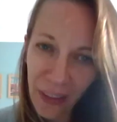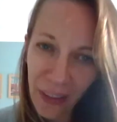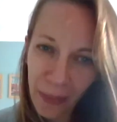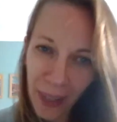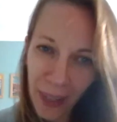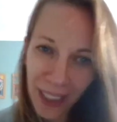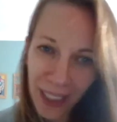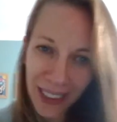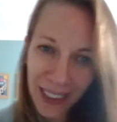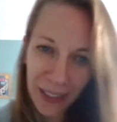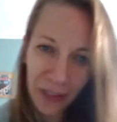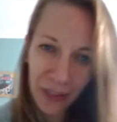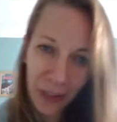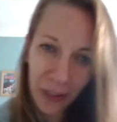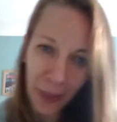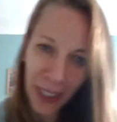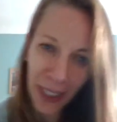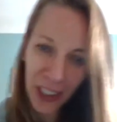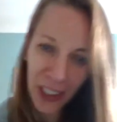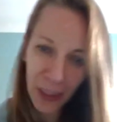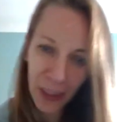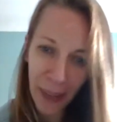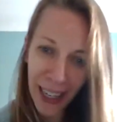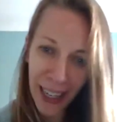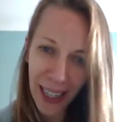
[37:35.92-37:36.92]
have much
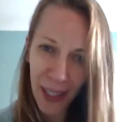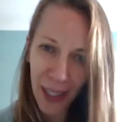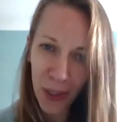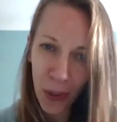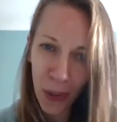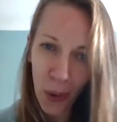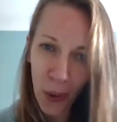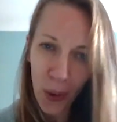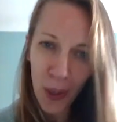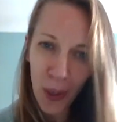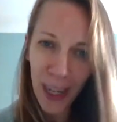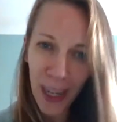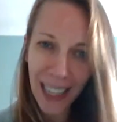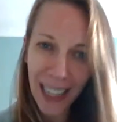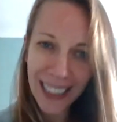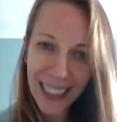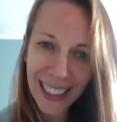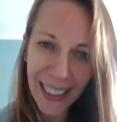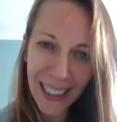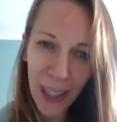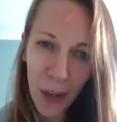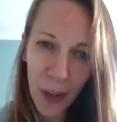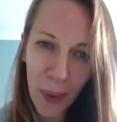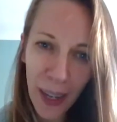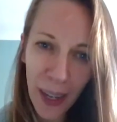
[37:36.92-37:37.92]
information about it at all,
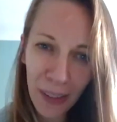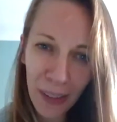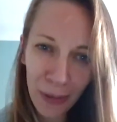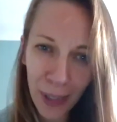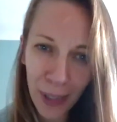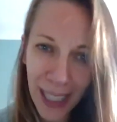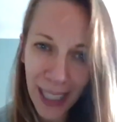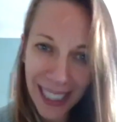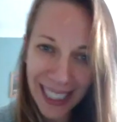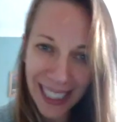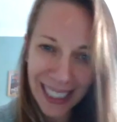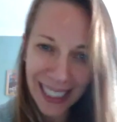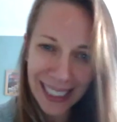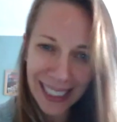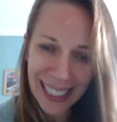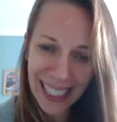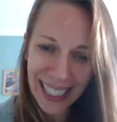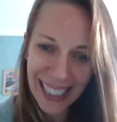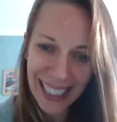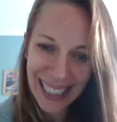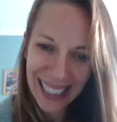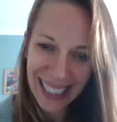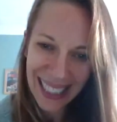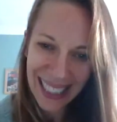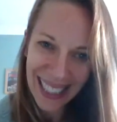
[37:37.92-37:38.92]
actually. So we're really
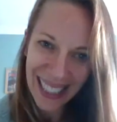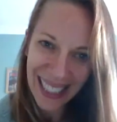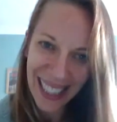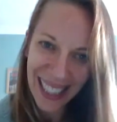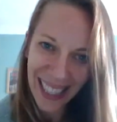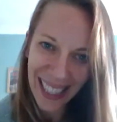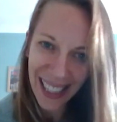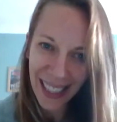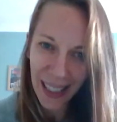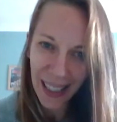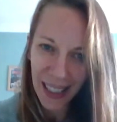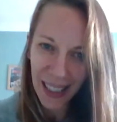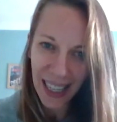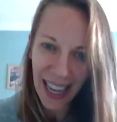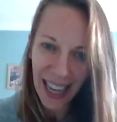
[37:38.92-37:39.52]
excited to